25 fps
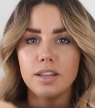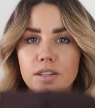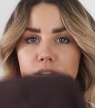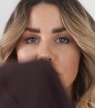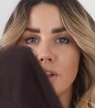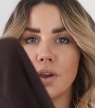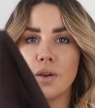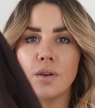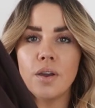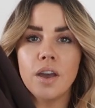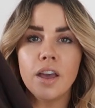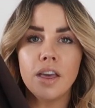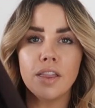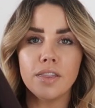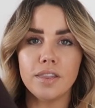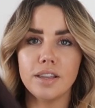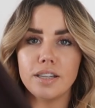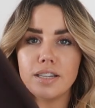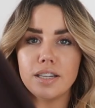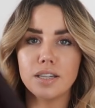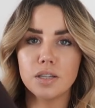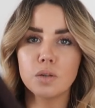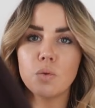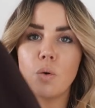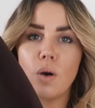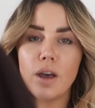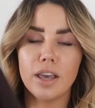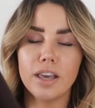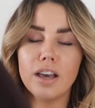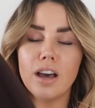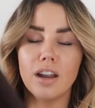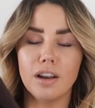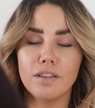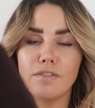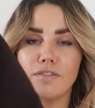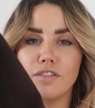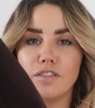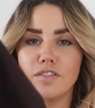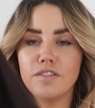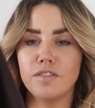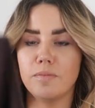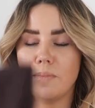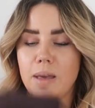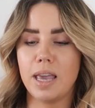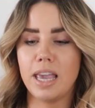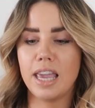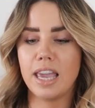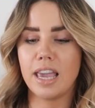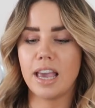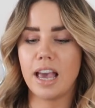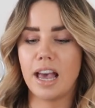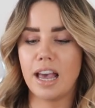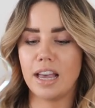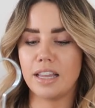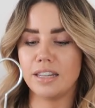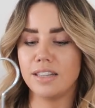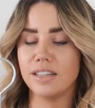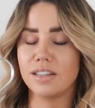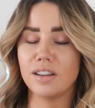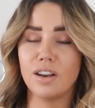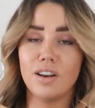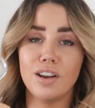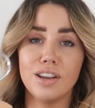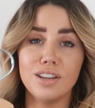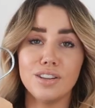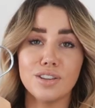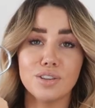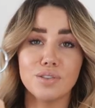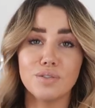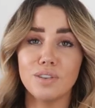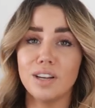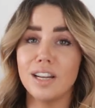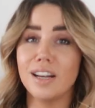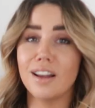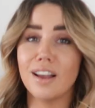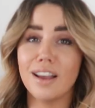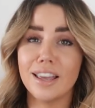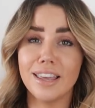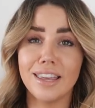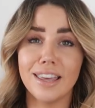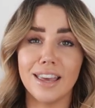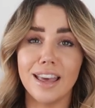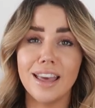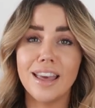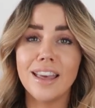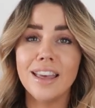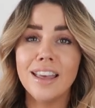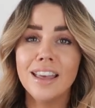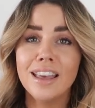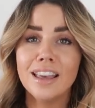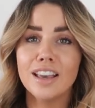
so this is quite colourful for me and I just really like it.